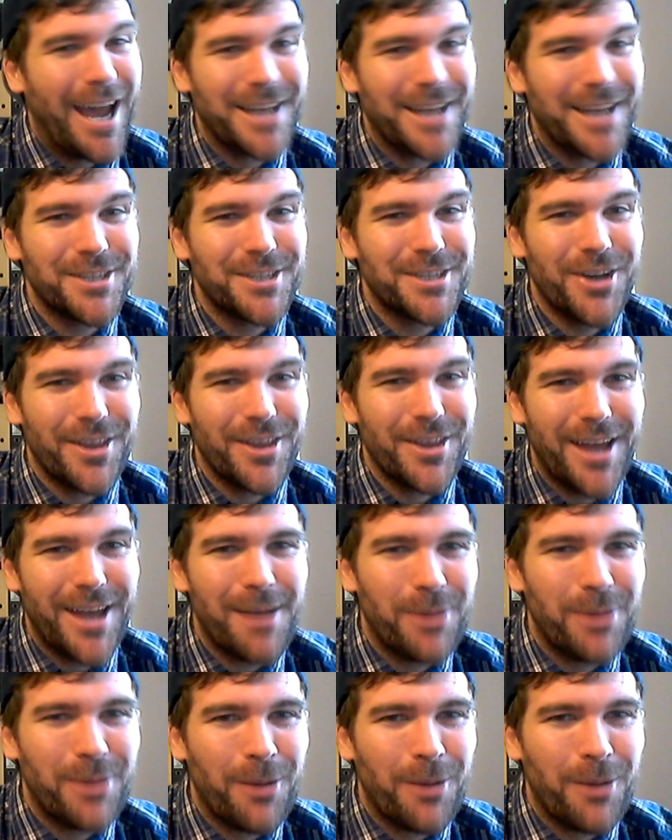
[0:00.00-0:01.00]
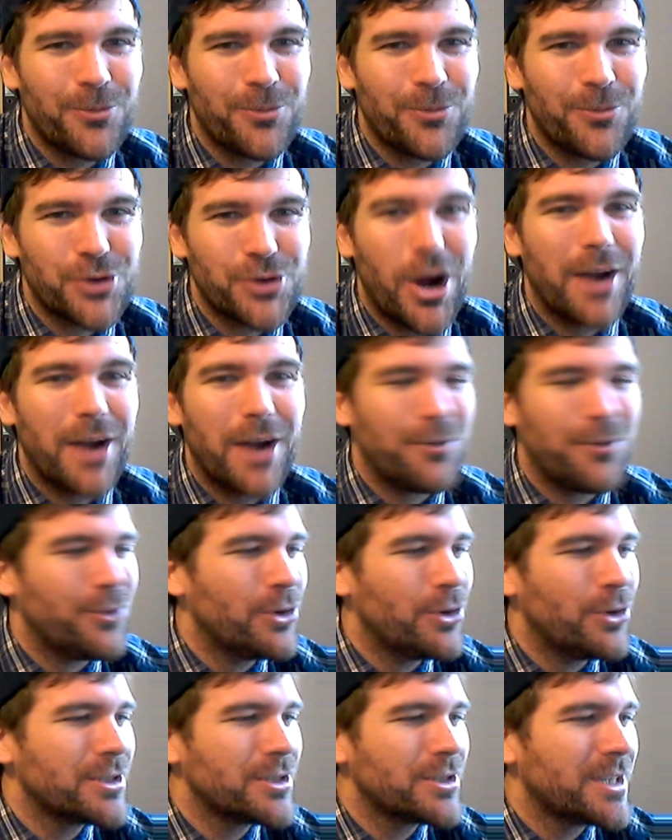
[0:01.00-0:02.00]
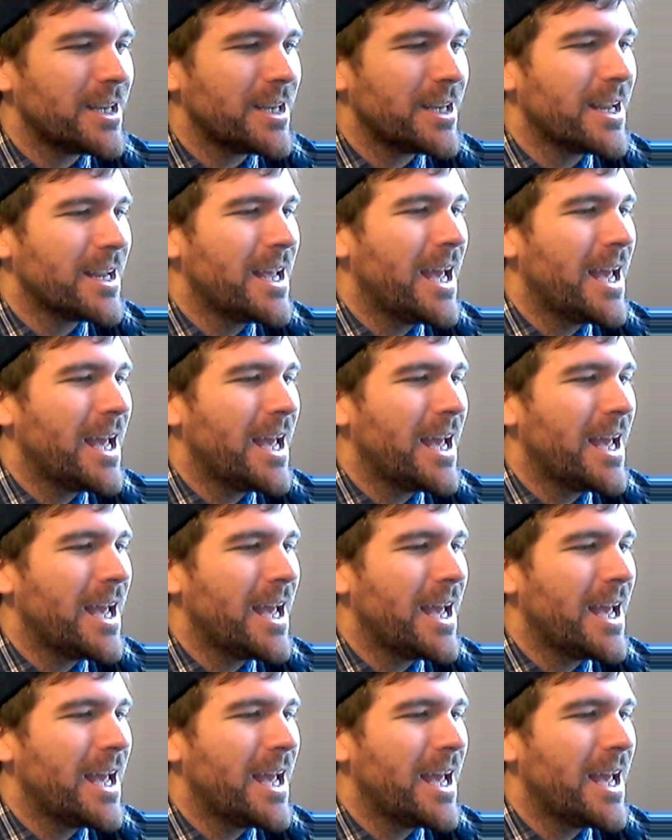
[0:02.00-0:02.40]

It's not there, but I'm trying to flaunt it.